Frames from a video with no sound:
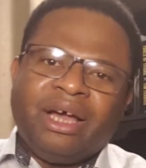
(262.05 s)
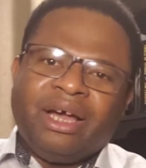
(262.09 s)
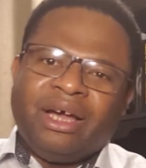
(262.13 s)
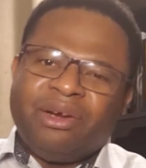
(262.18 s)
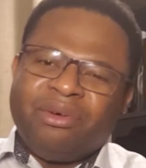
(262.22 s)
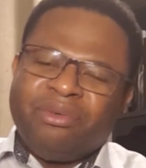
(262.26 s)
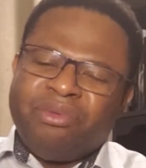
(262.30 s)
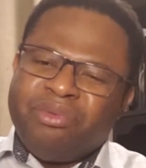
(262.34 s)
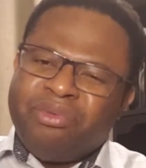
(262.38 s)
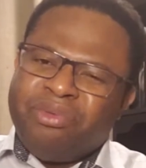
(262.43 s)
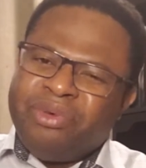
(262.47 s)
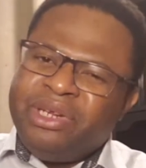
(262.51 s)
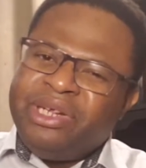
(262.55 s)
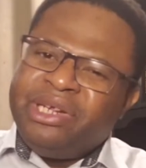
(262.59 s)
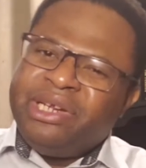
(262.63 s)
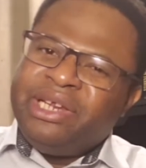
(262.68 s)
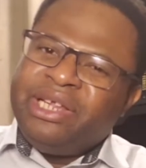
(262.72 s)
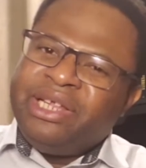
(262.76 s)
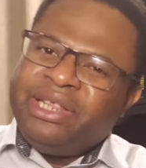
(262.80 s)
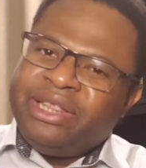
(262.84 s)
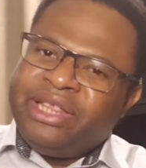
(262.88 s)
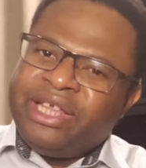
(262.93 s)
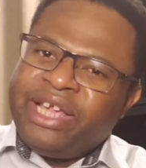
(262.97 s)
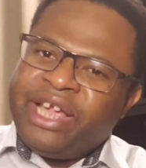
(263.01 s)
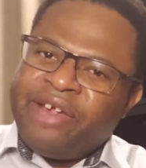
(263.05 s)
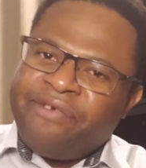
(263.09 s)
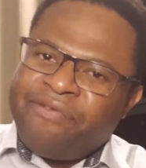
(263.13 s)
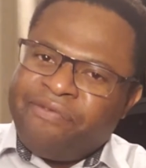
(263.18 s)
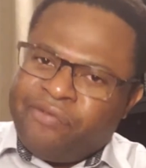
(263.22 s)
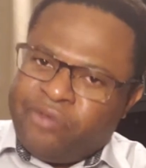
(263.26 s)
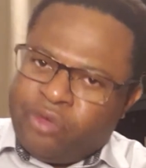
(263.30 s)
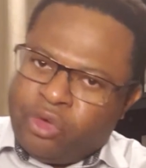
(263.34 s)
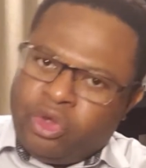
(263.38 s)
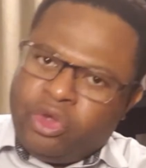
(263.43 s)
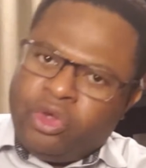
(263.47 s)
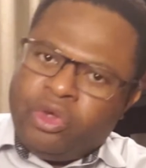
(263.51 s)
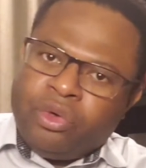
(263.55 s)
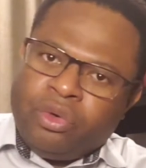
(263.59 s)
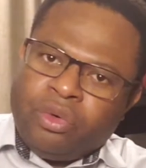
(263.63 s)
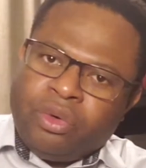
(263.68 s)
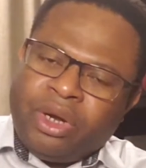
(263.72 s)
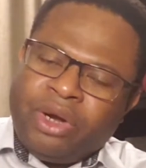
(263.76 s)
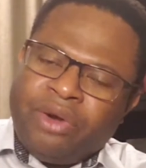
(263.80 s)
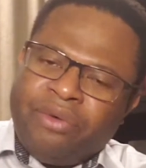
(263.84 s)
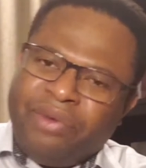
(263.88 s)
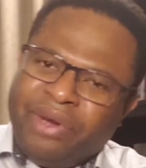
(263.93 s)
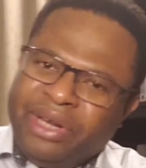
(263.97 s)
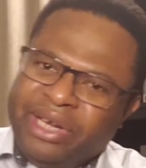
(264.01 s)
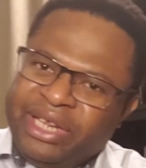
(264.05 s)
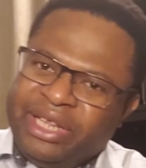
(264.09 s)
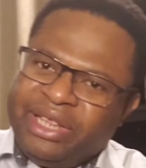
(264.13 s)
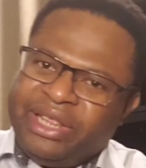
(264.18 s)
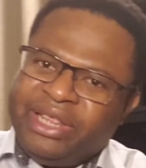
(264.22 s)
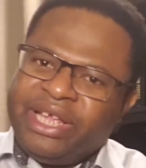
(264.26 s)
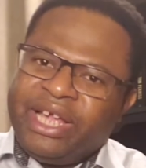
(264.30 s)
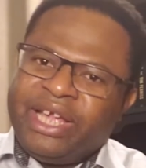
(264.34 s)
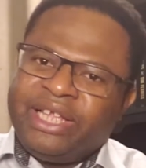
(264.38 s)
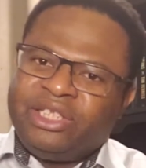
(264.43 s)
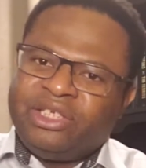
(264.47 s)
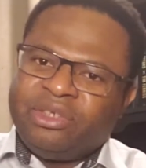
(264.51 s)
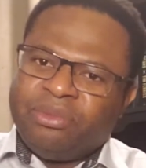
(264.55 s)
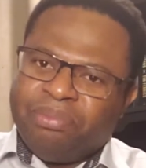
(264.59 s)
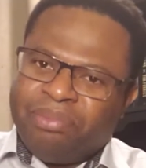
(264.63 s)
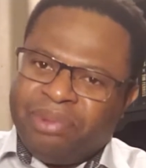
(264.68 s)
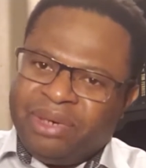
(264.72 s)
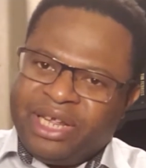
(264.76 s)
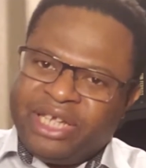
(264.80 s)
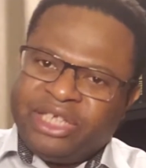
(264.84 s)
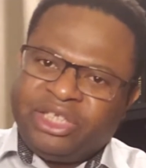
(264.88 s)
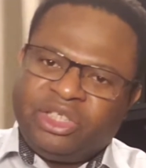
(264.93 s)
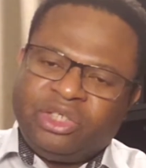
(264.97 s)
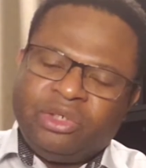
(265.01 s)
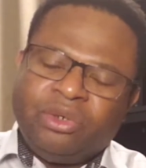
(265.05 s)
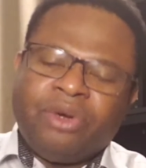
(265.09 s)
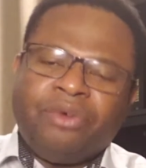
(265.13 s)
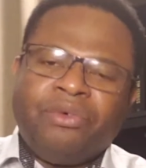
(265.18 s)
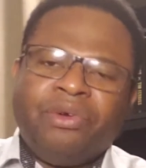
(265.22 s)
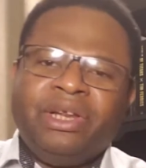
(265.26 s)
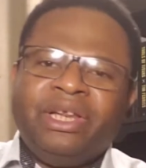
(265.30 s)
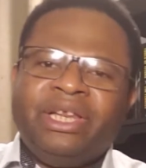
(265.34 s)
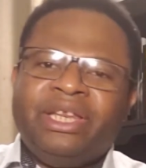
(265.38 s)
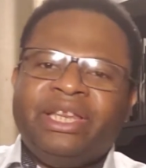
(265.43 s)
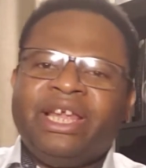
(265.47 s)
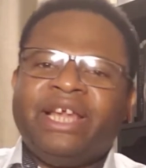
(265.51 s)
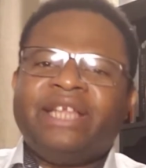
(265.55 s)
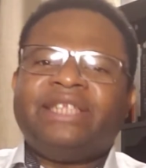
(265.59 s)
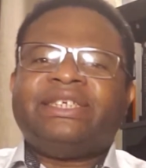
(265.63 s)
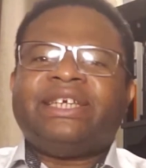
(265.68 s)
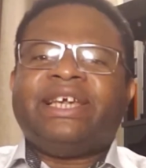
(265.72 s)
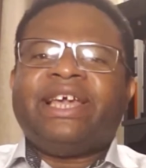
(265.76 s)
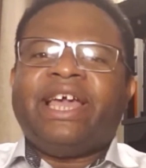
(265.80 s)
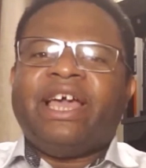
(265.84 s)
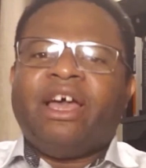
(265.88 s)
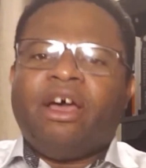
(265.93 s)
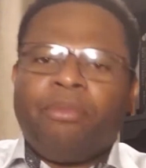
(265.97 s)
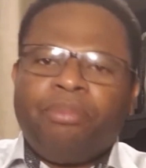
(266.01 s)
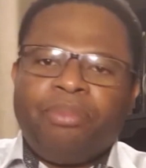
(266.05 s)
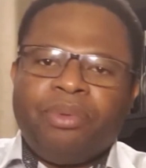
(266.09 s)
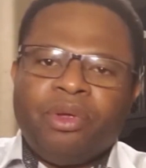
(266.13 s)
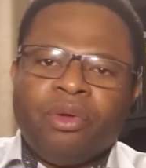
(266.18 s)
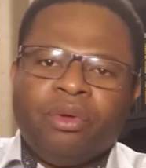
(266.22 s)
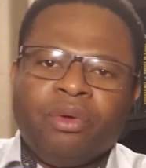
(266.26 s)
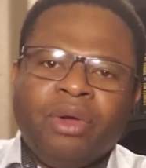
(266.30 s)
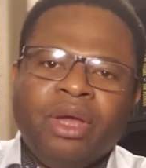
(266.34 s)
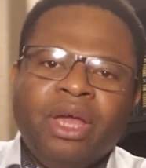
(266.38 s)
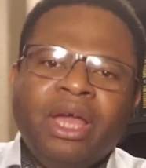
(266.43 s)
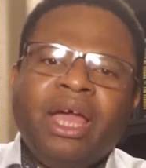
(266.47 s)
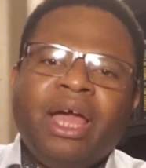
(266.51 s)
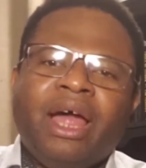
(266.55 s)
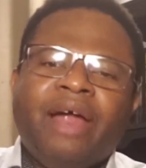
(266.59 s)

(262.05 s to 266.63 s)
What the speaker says: are really there for you, are really there to bless you, are really there to help you,